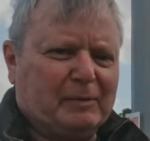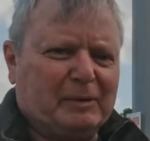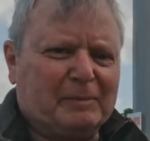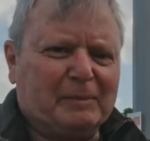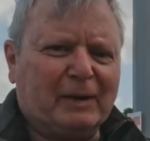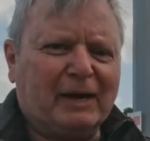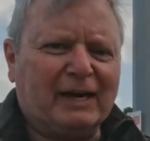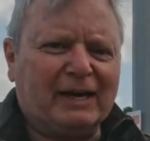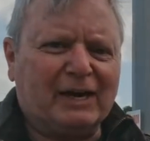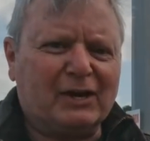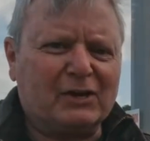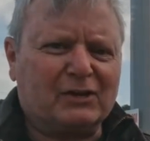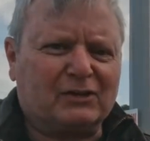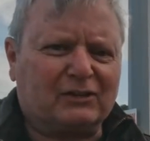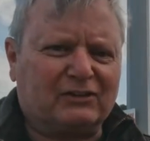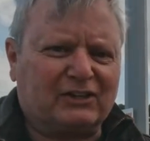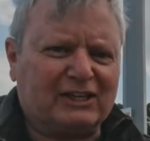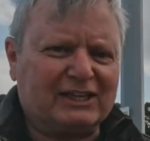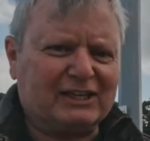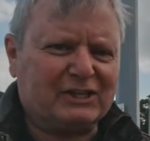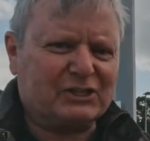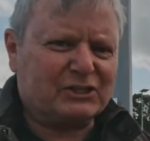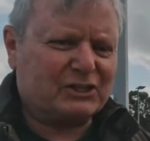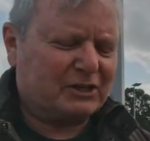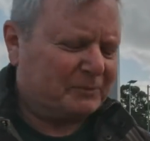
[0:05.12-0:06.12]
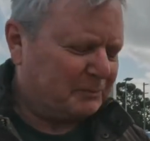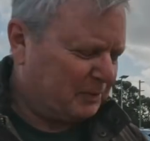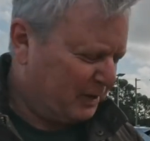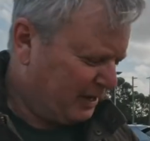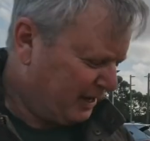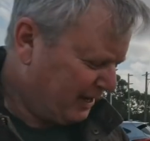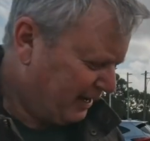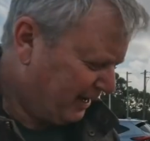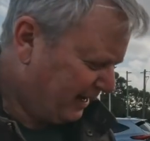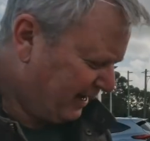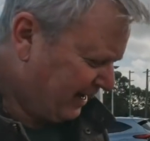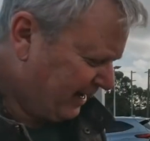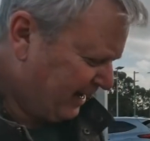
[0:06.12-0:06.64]
I'm at my local dealership,
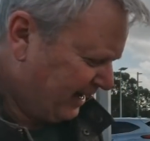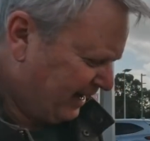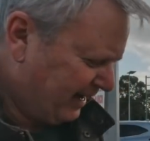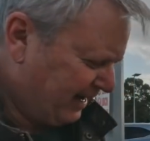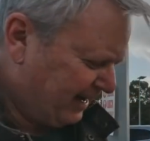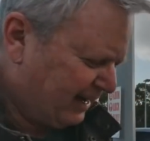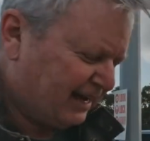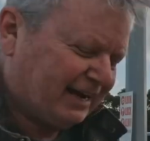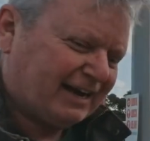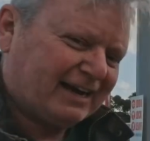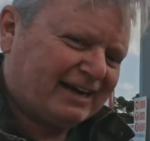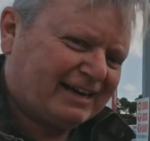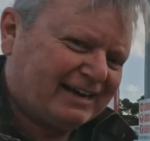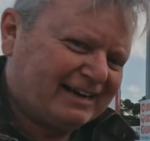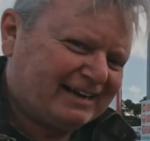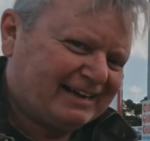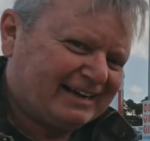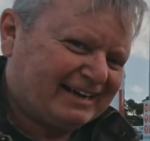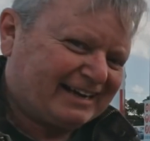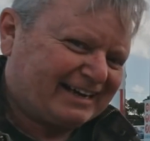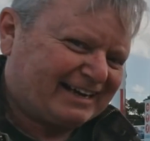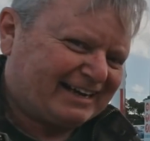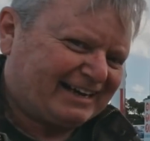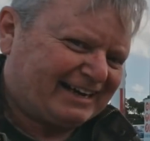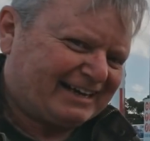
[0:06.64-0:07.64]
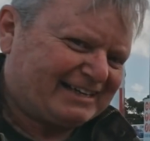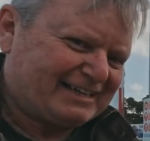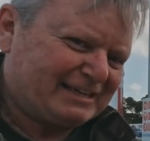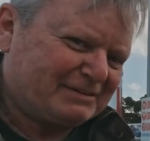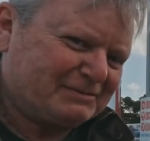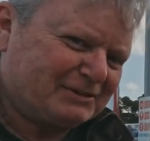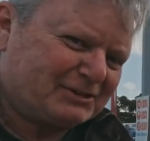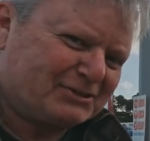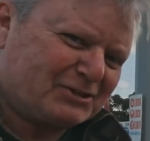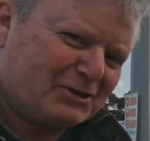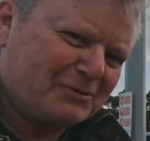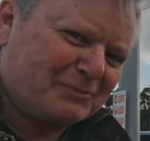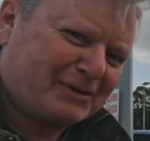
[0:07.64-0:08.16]

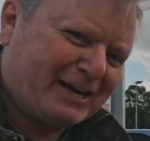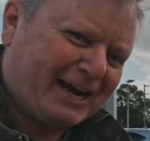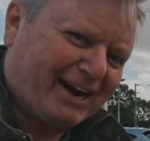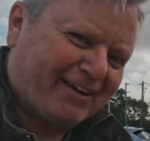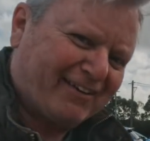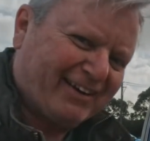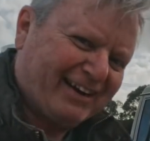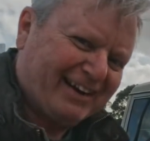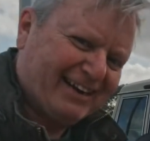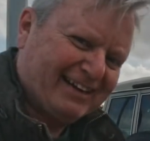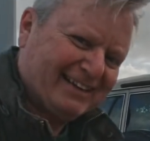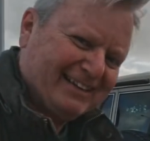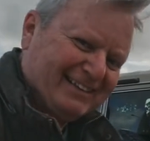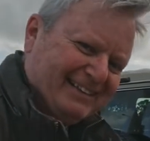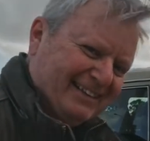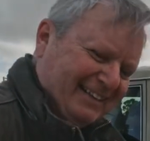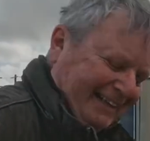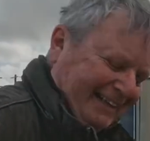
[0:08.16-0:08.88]
collecting the Troopcarrier.